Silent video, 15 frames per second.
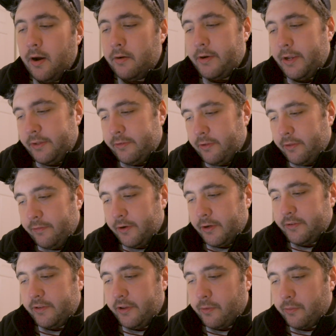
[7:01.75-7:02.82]
All right, so the
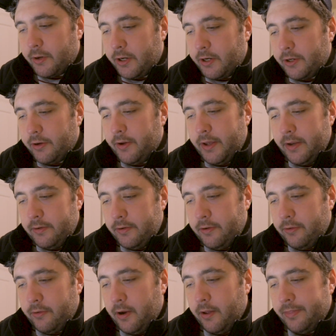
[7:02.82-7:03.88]
first thing we're gonna go ahead and
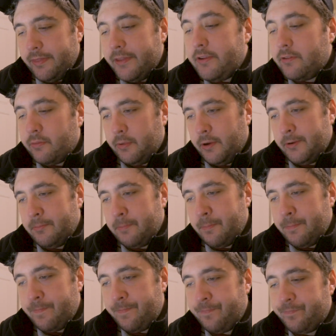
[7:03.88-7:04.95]
do on this one
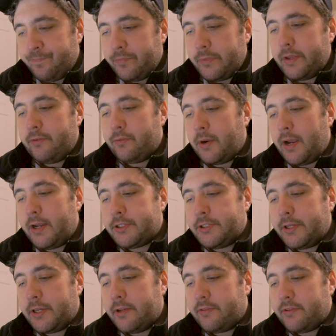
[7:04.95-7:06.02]
is we're
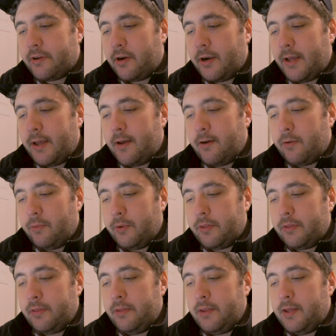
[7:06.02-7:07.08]
actually gonna start out with
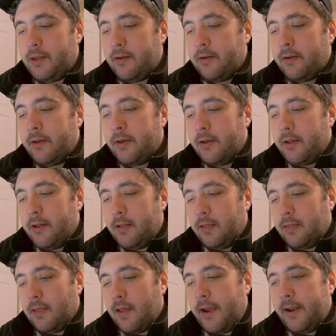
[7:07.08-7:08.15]
the
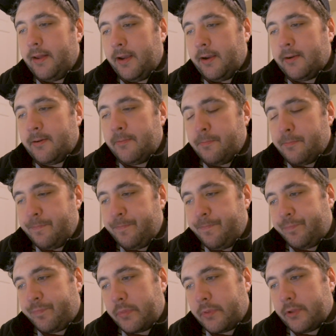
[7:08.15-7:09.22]
lighting.
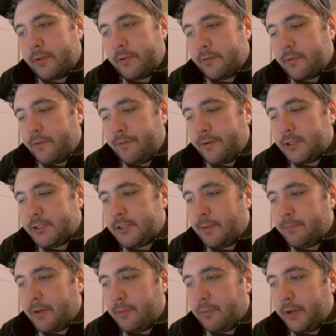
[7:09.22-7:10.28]
So first
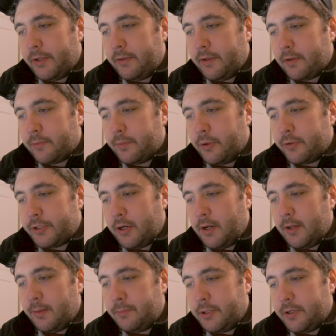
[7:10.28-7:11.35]
I'm gonna bring the exposure
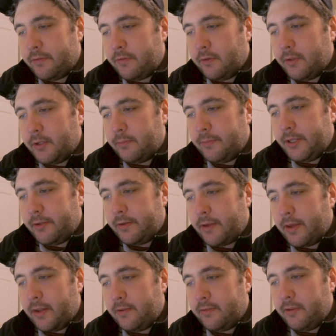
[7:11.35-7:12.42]
up just a little bit to
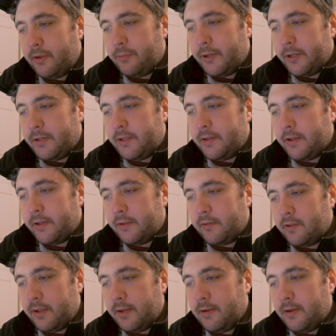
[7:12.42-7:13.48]
kind of see what detail
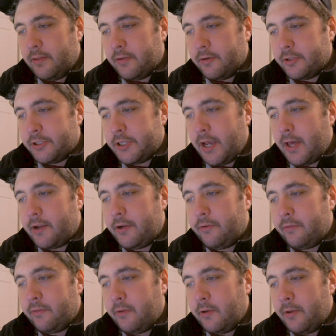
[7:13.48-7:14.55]
is hidden in those
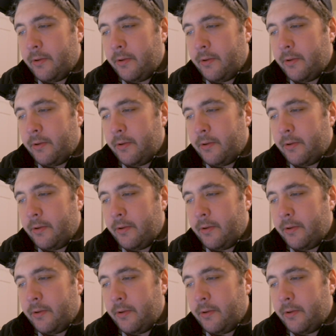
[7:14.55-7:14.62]
shadows.